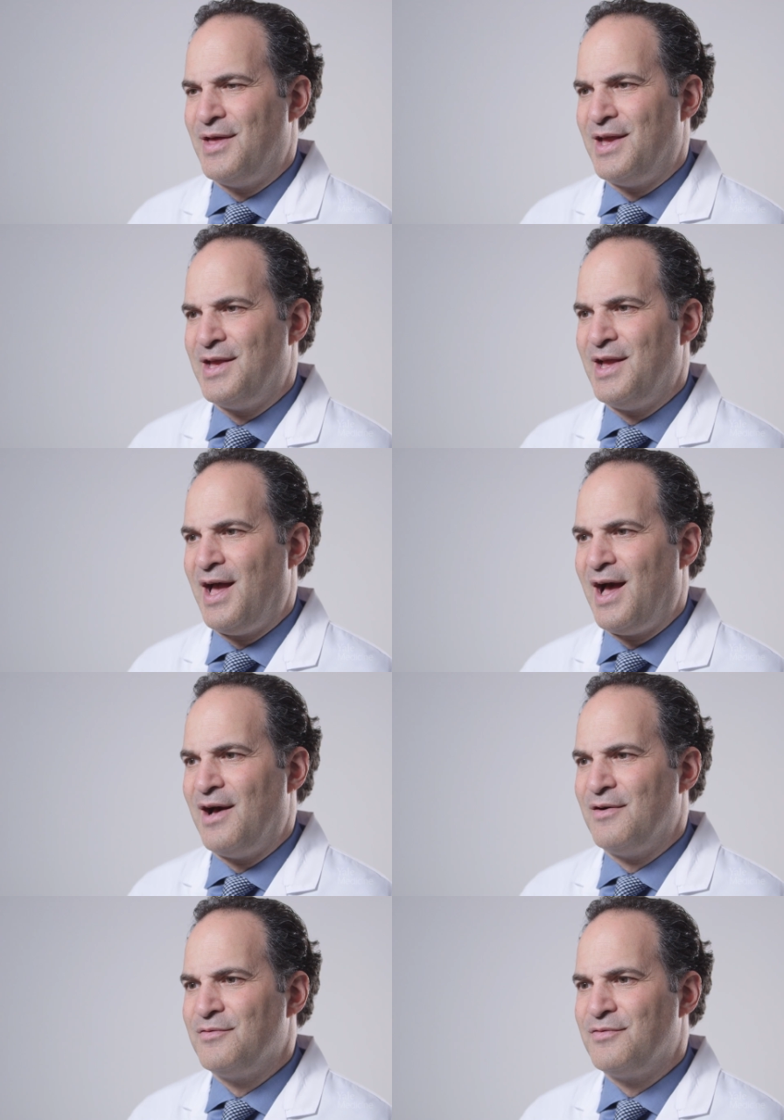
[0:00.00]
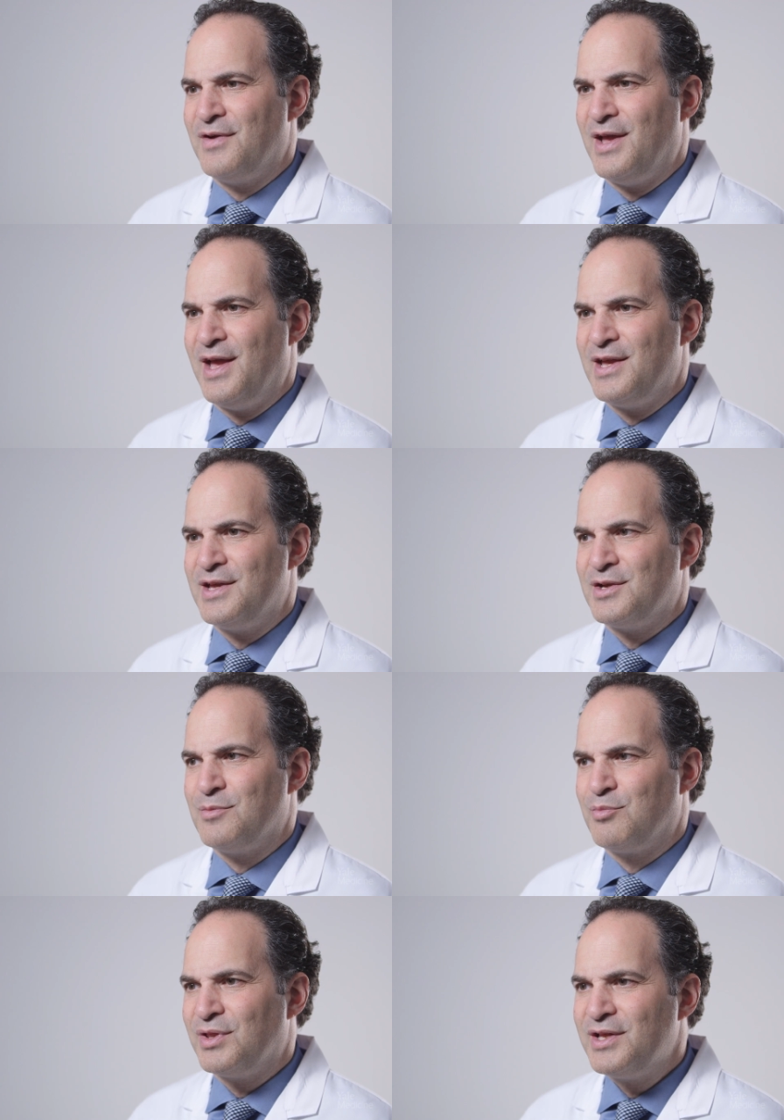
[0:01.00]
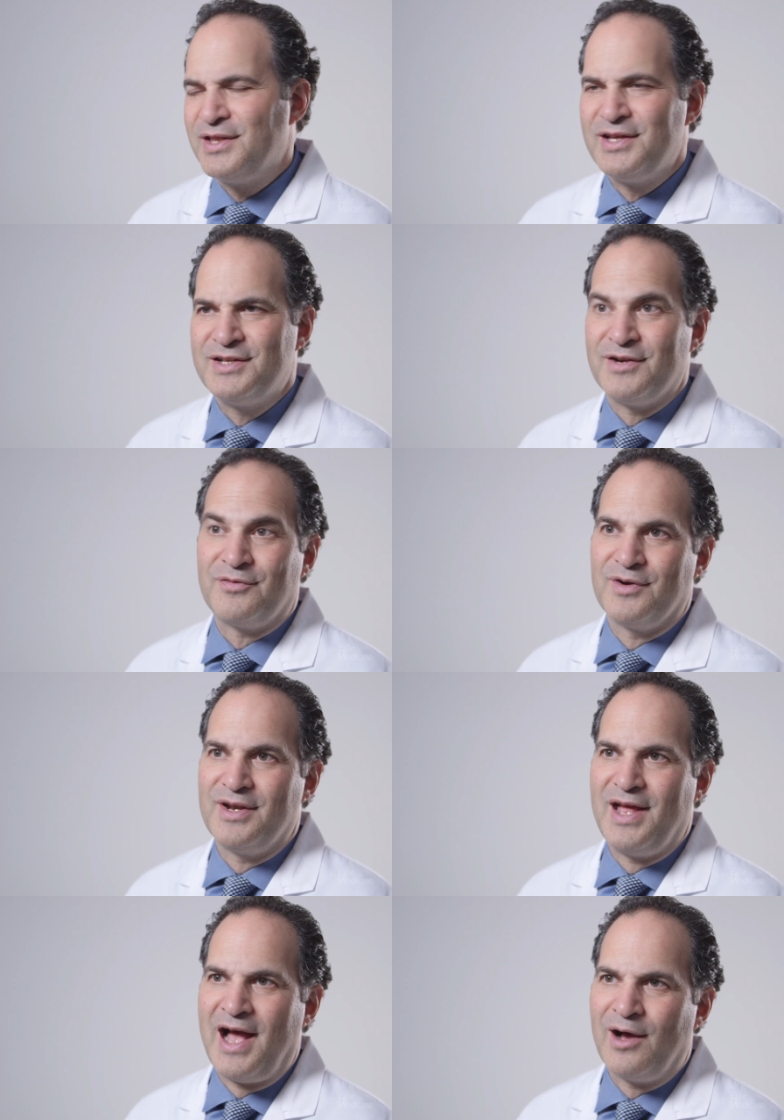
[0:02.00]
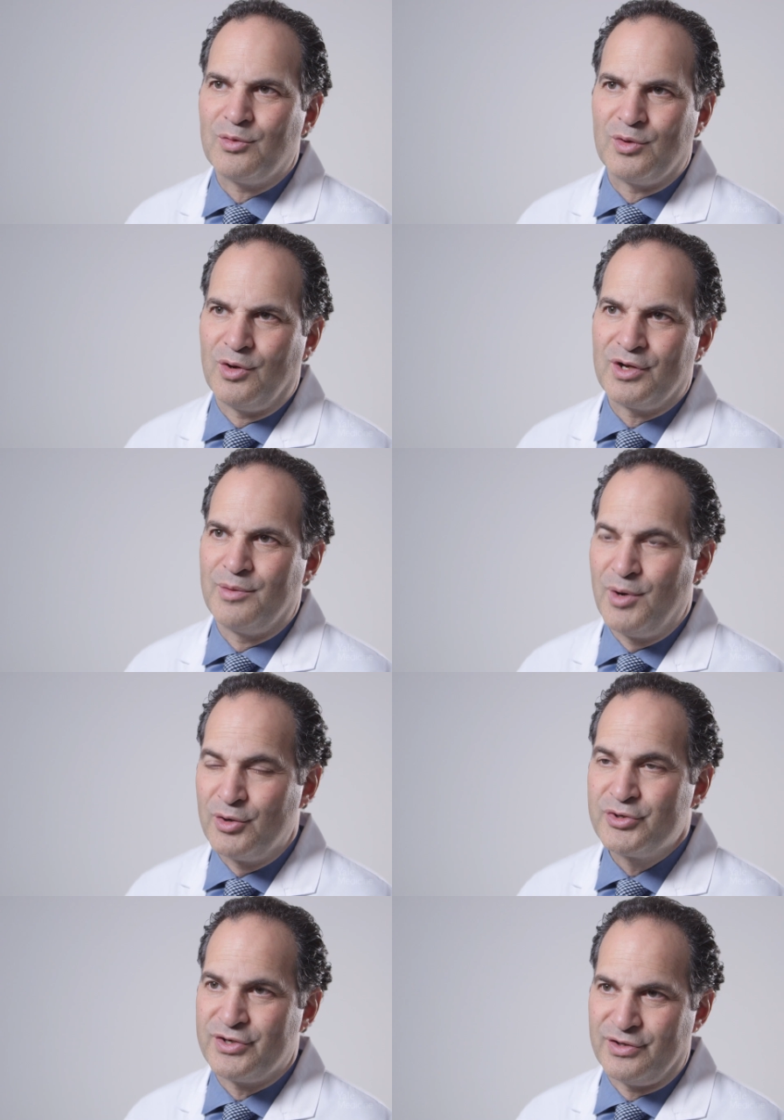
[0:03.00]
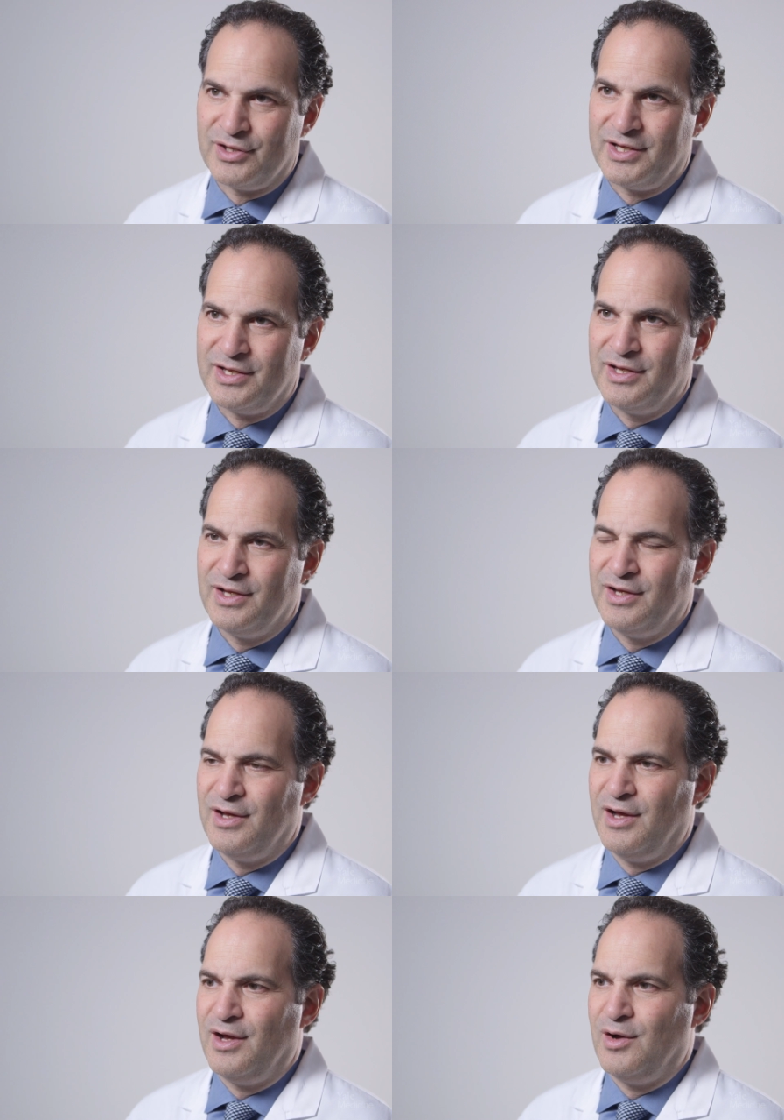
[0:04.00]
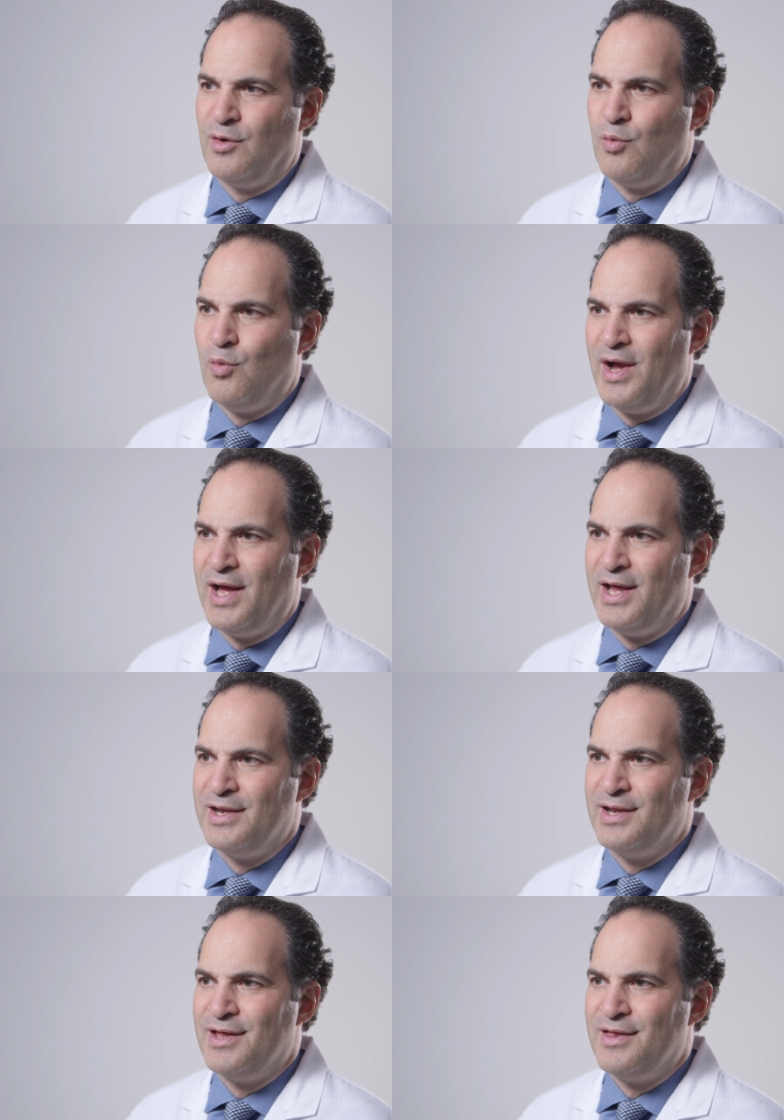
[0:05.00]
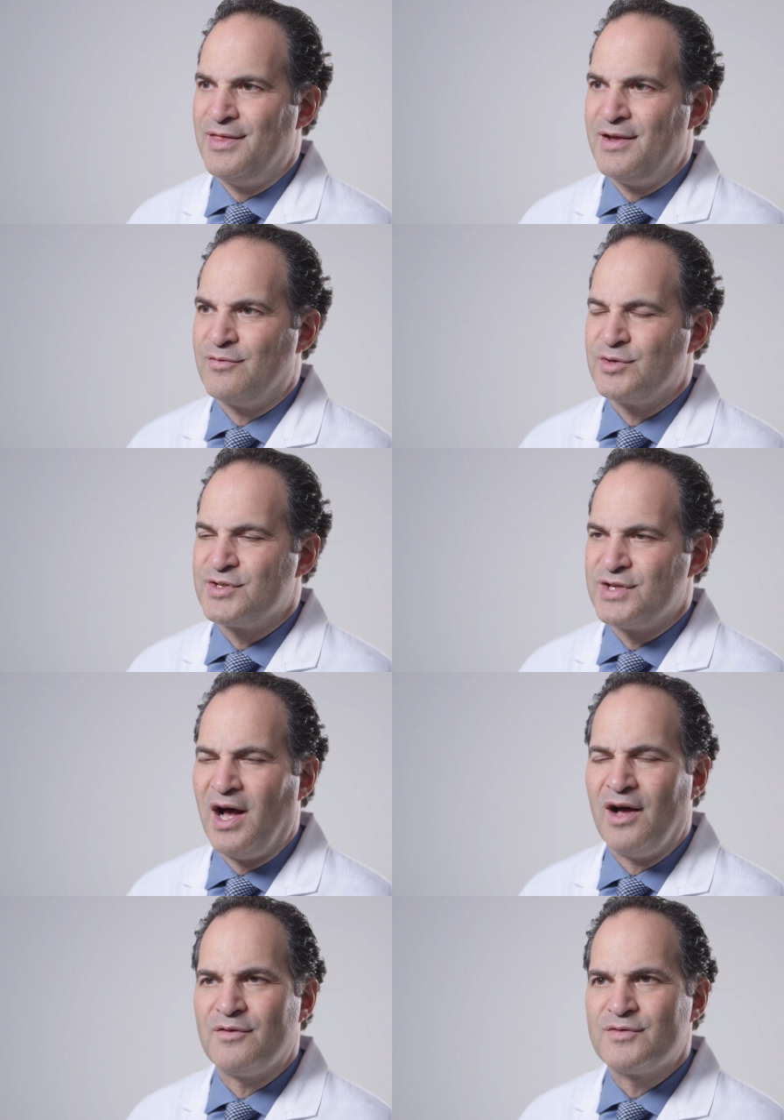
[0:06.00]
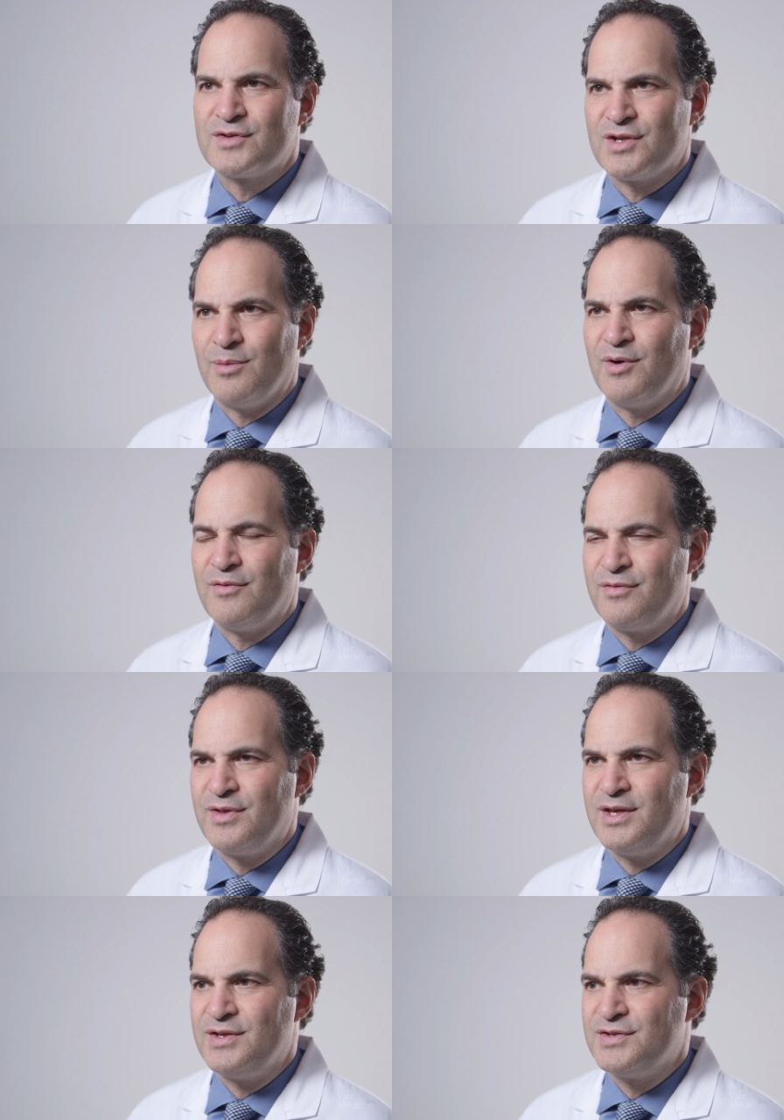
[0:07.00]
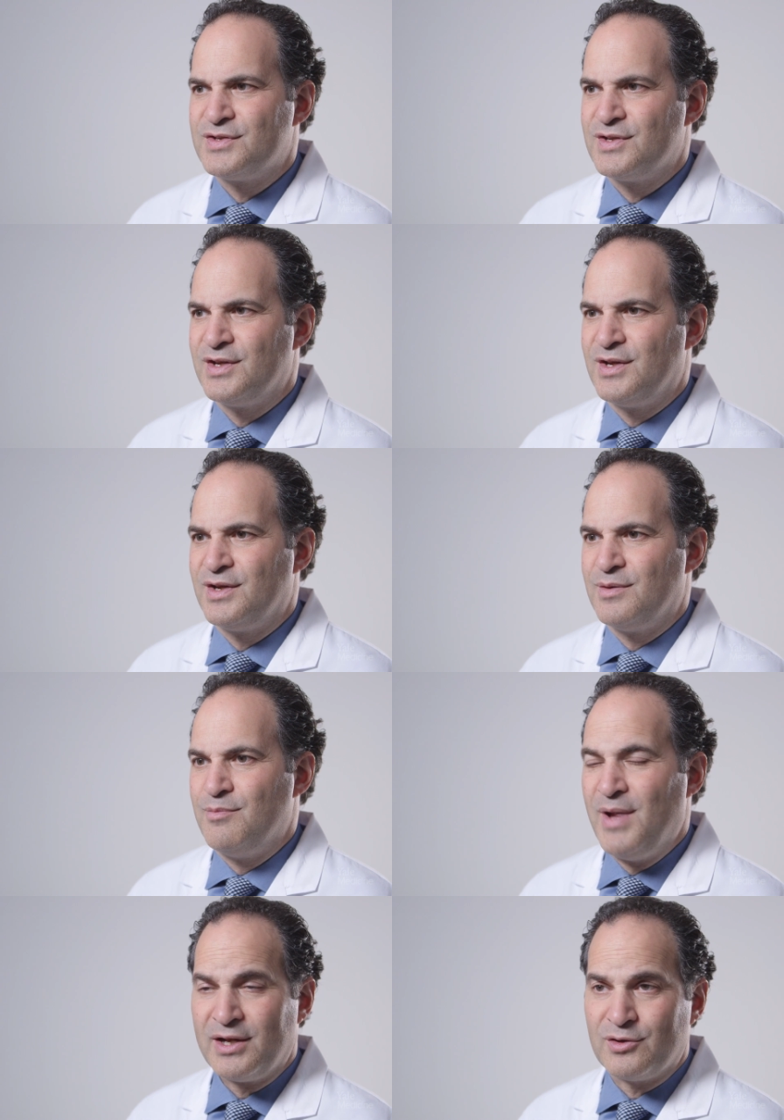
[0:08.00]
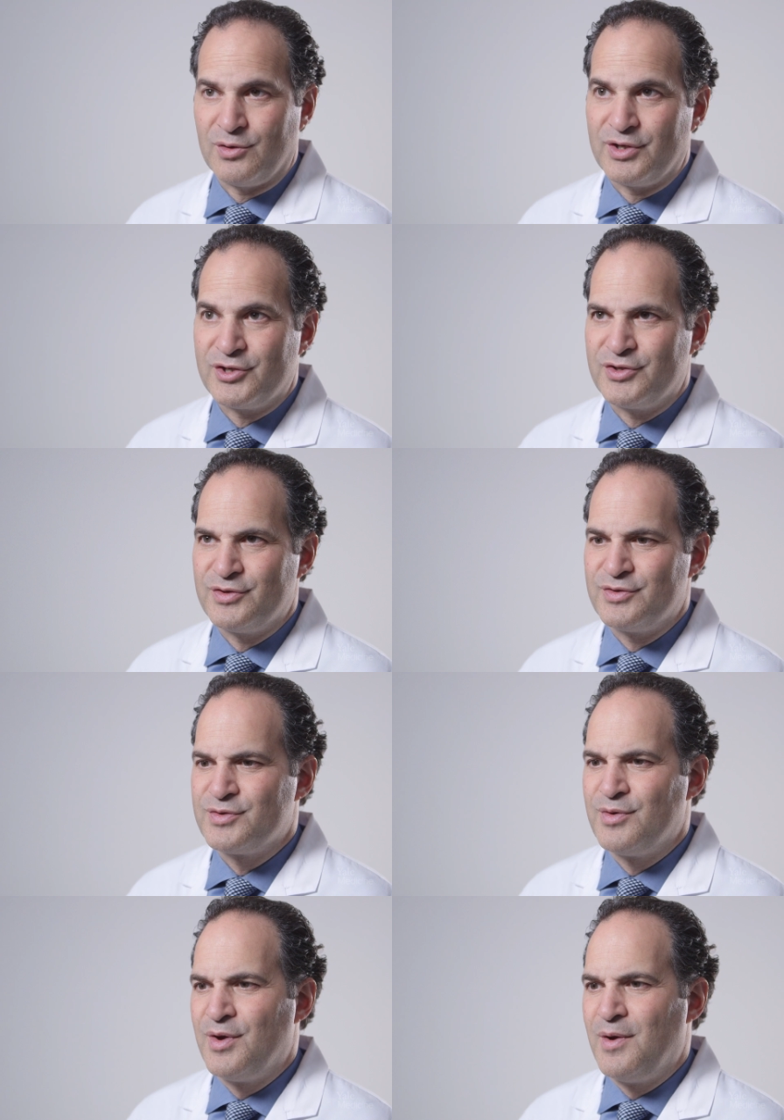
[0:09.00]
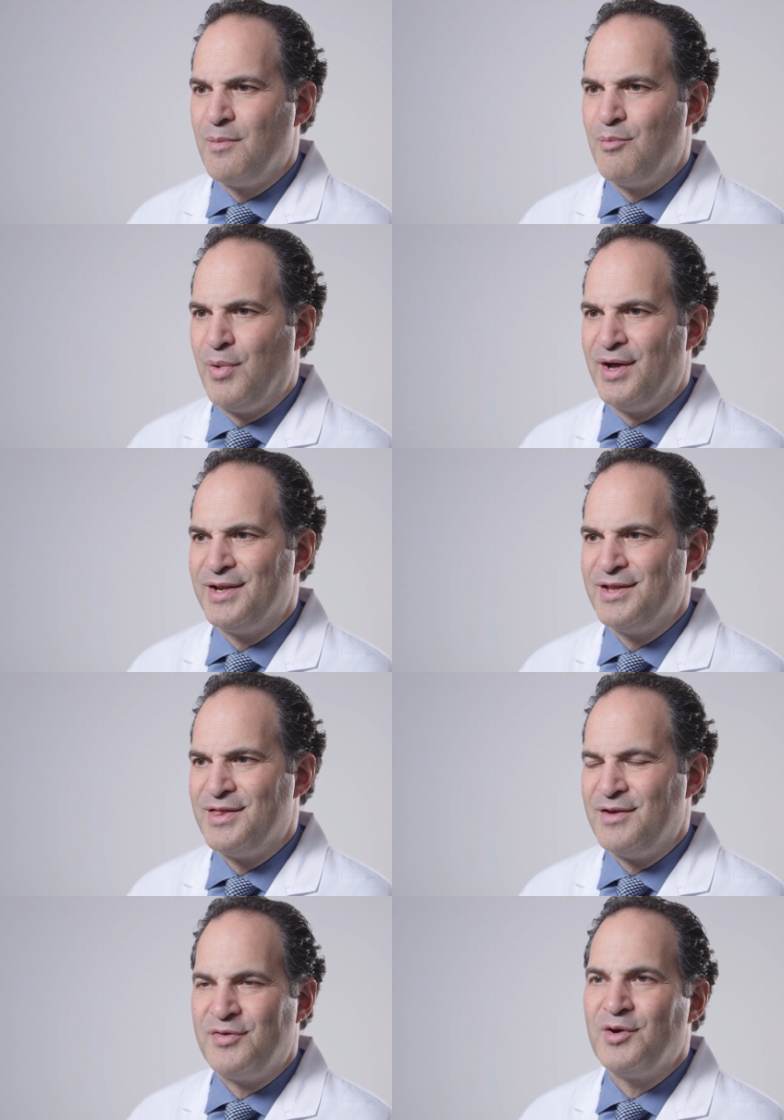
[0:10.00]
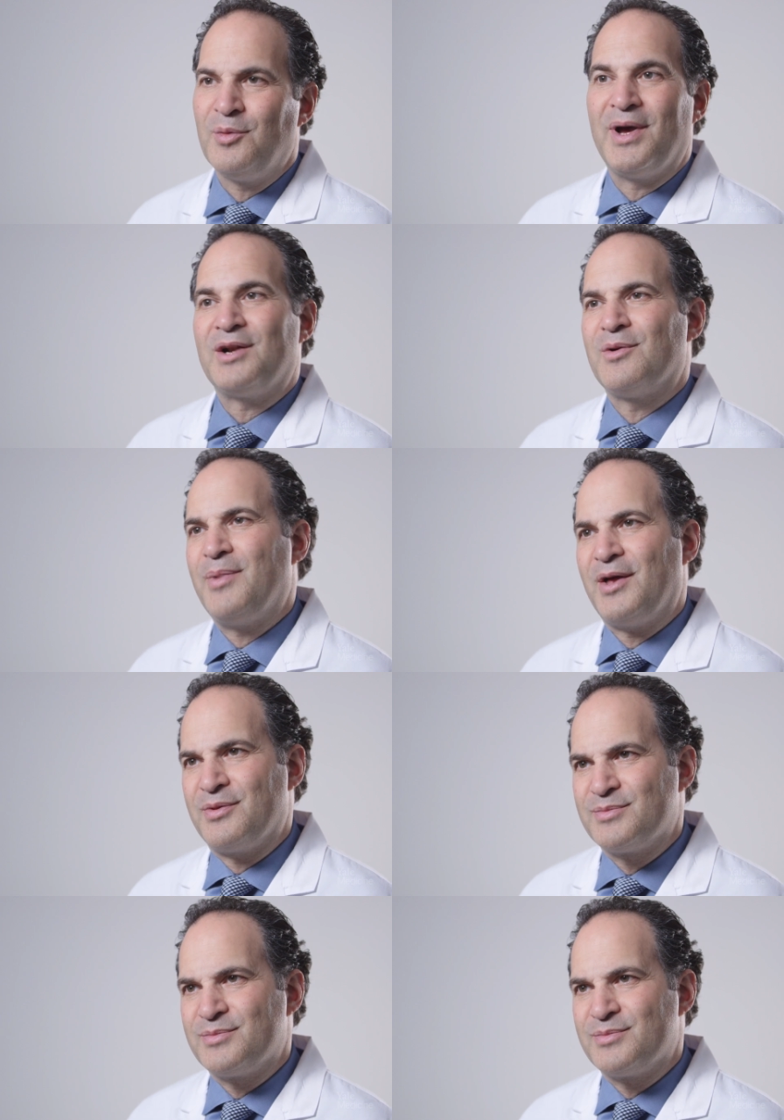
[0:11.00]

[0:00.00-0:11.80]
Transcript: They have a completely different outlook emotionally when they've resolved some of these medical issues, but they feel better about